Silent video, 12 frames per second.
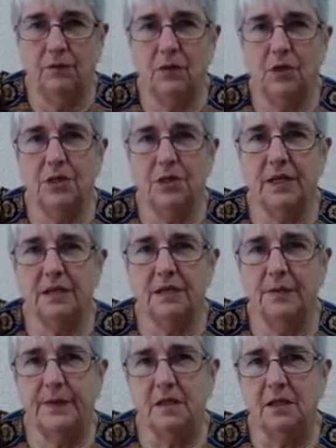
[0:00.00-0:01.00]
the direct
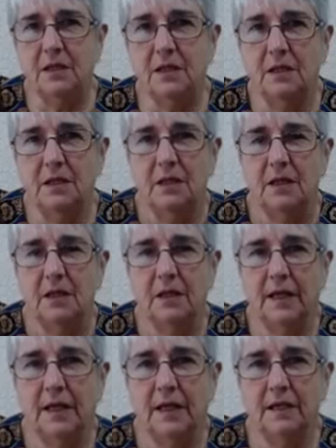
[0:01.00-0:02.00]
speech
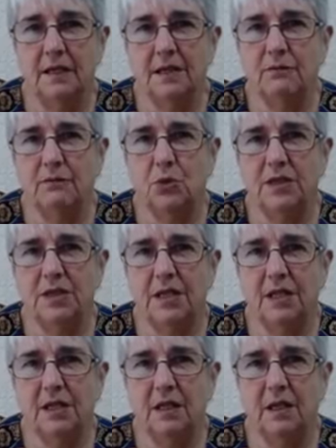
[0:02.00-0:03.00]
is important to
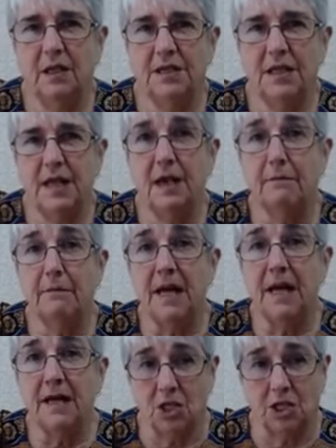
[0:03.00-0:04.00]
analyse how
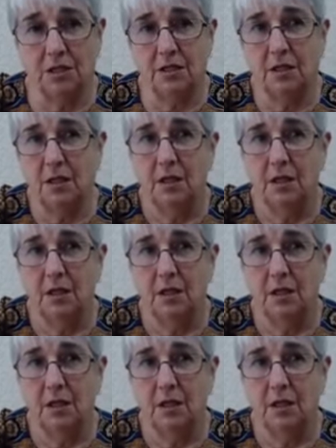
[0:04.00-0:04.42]
much